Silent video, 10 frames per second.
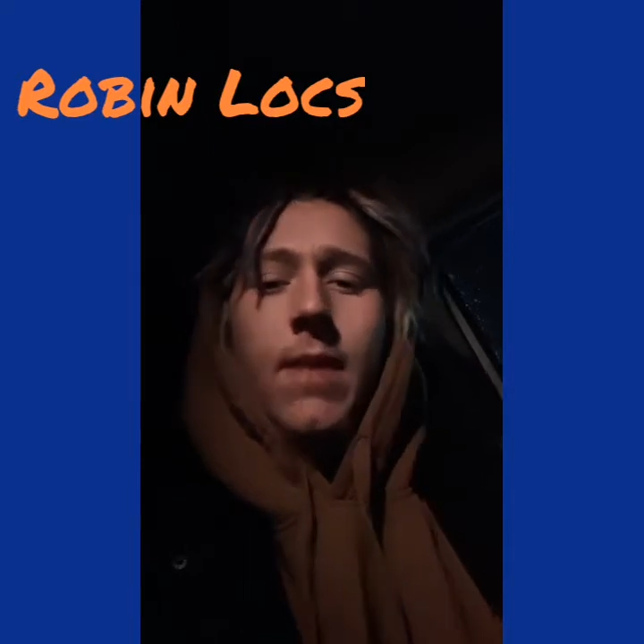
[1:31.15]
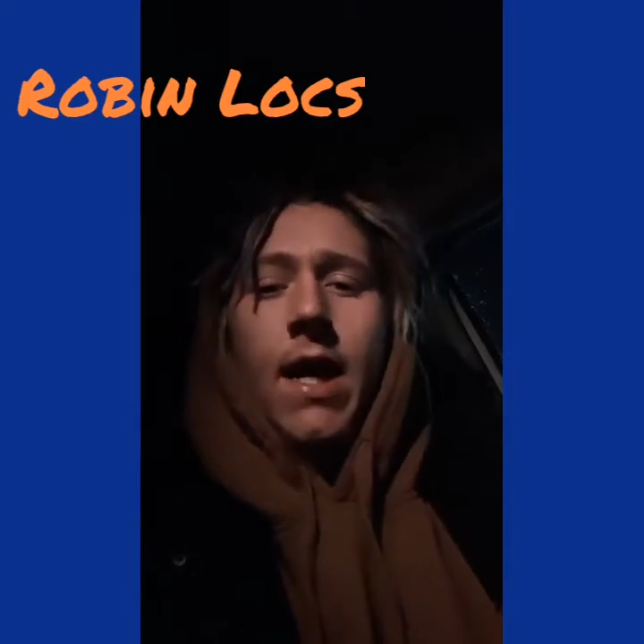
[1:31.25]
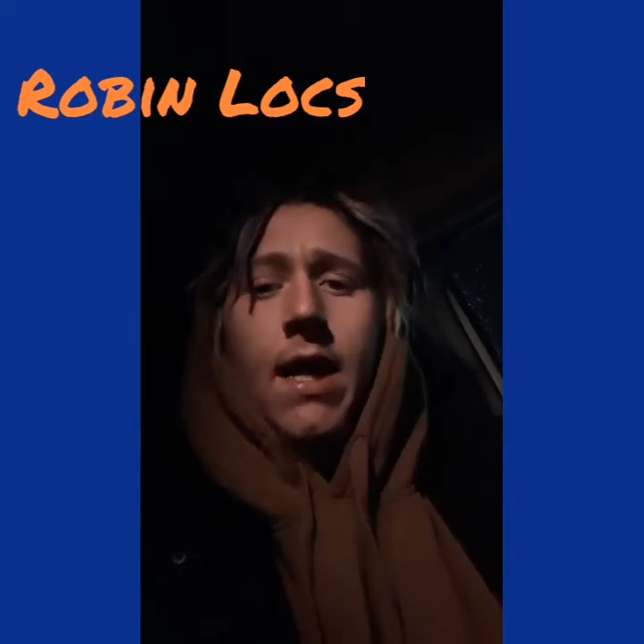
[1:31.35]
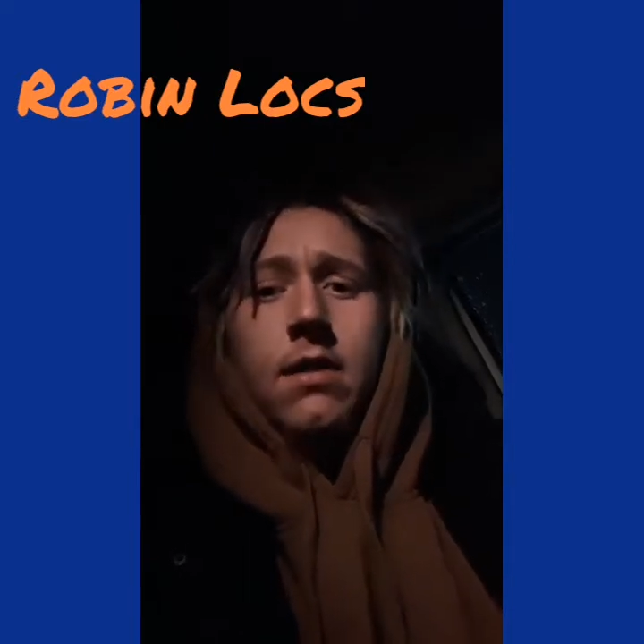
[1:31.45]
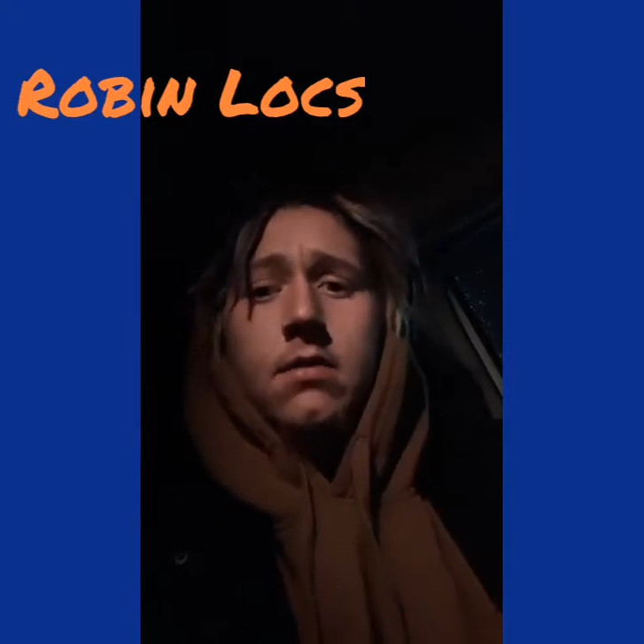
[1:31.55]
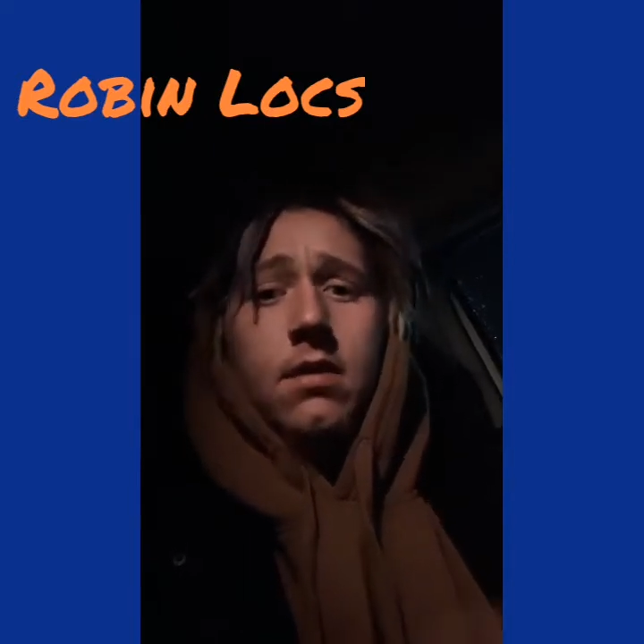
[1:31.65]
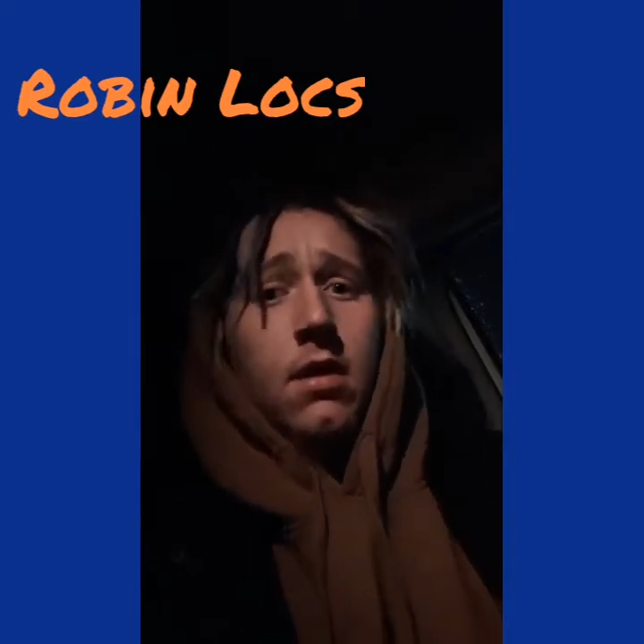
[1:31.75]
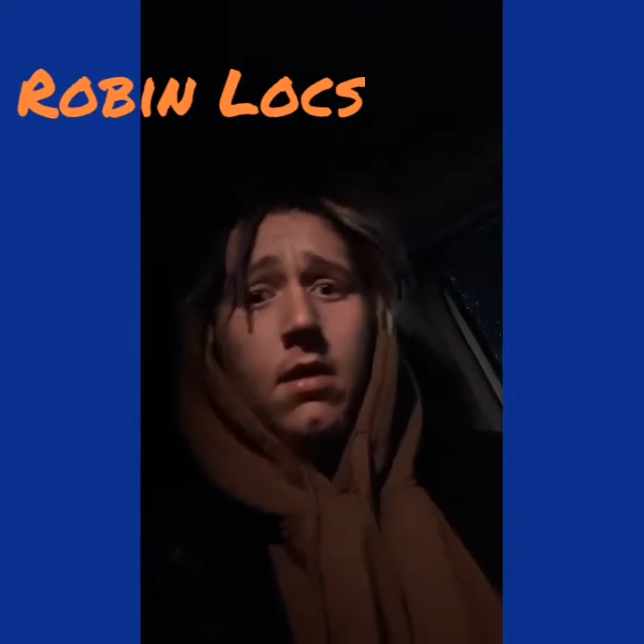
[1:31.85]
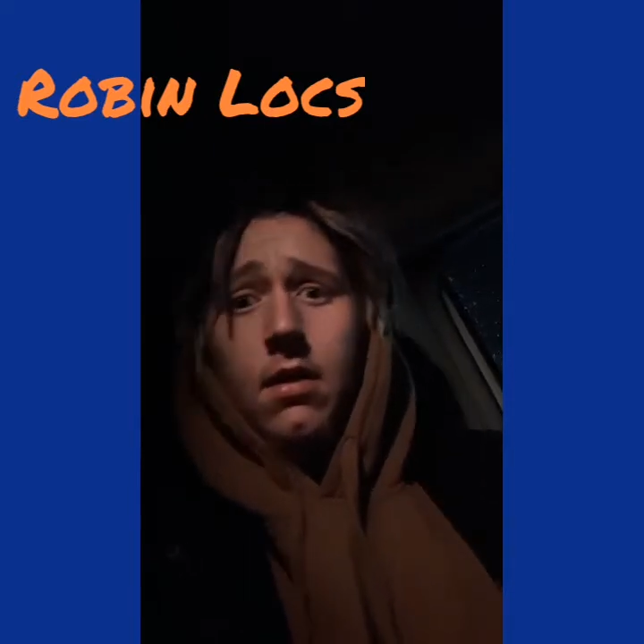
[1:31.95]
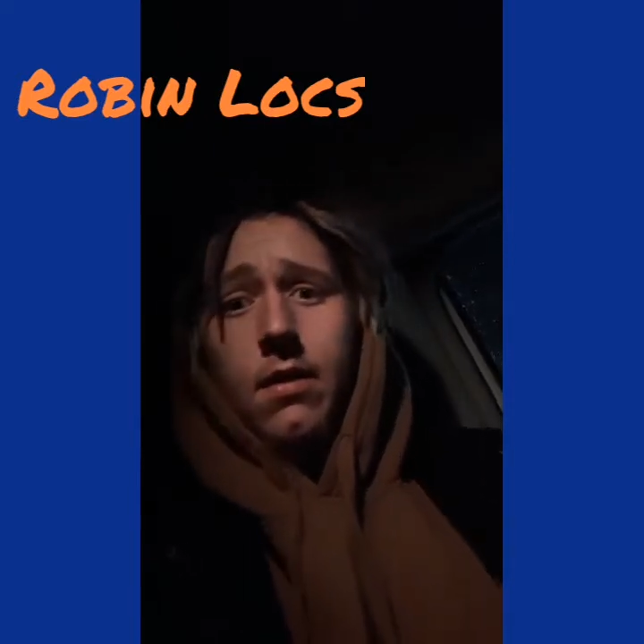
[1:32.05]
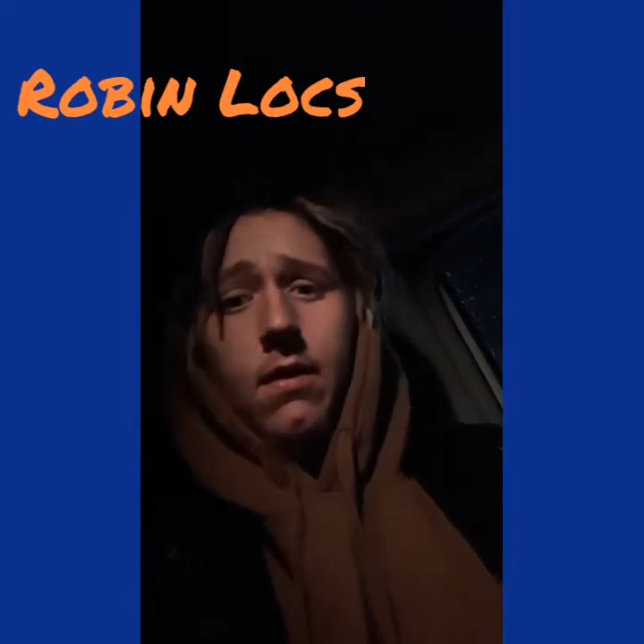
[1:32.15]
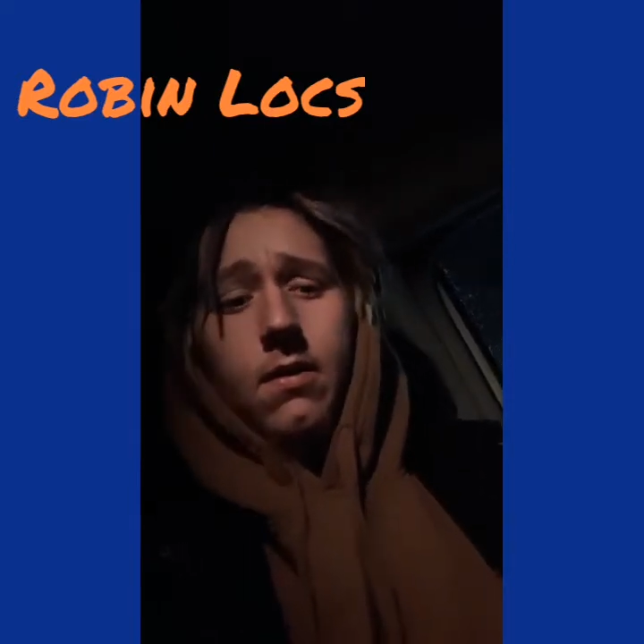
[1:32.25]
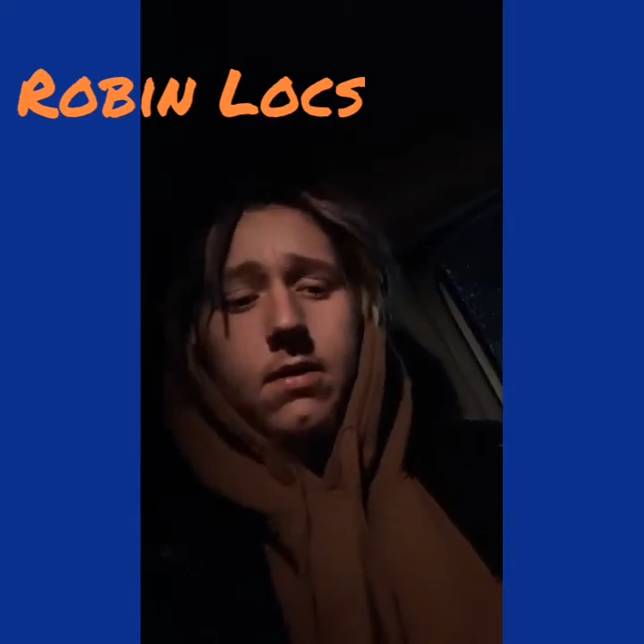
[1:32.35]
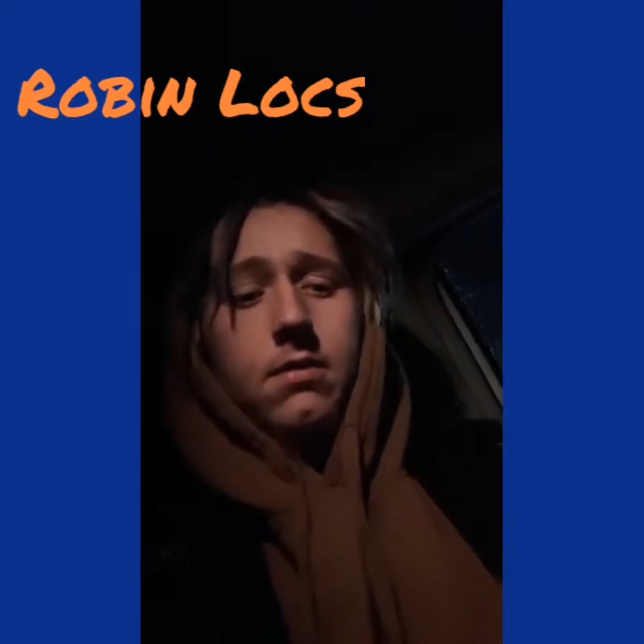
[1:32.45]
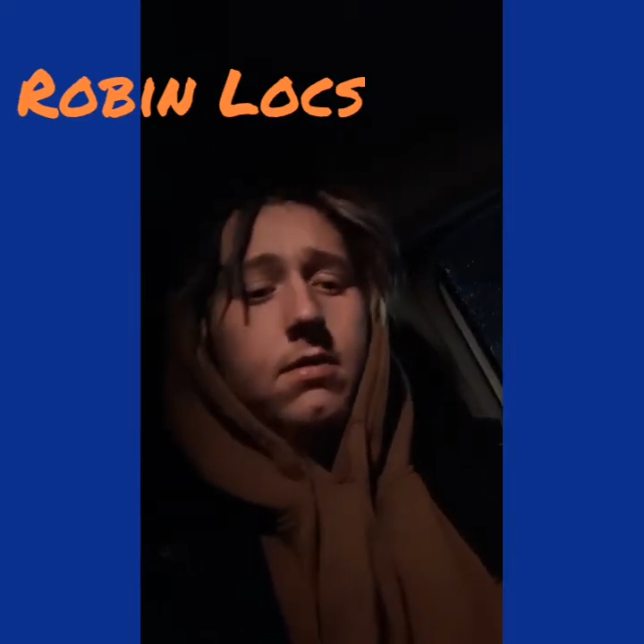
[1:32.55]
hating
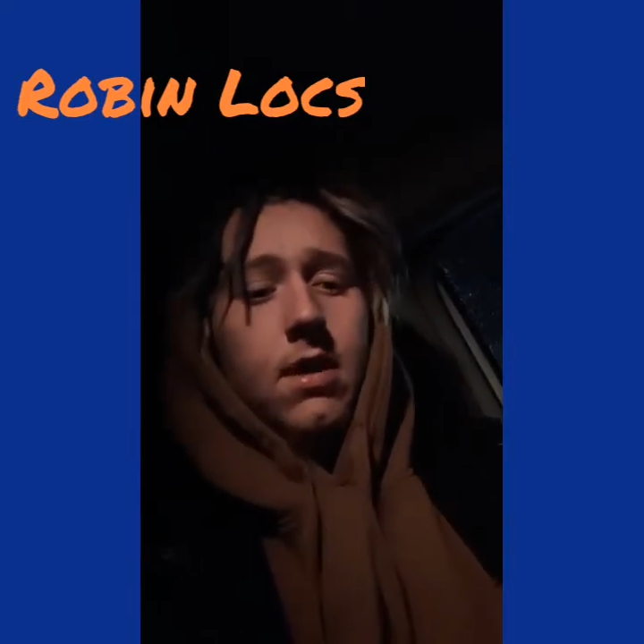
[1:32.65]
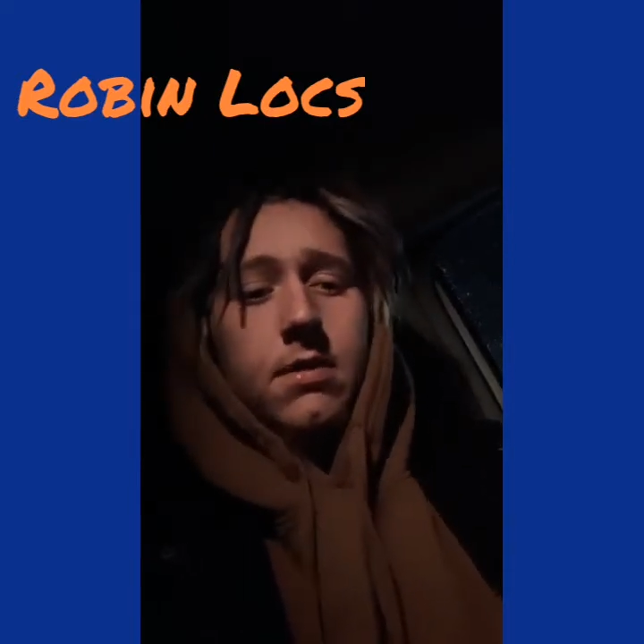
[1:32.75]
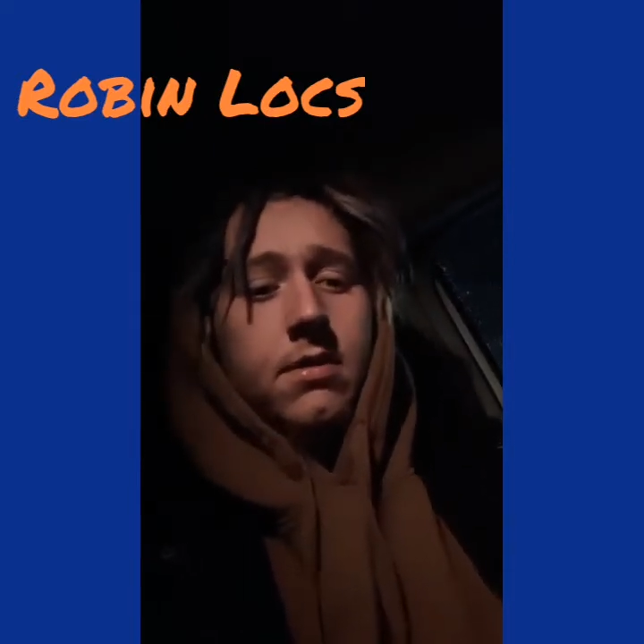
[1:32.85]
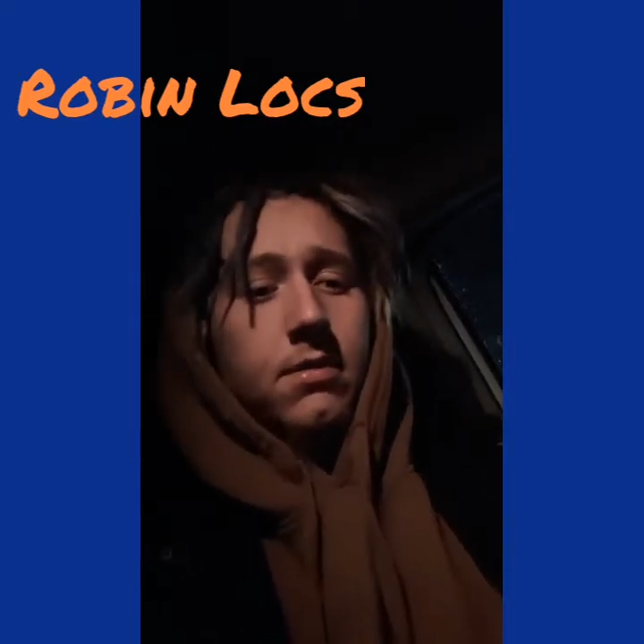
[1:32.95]
on nothing.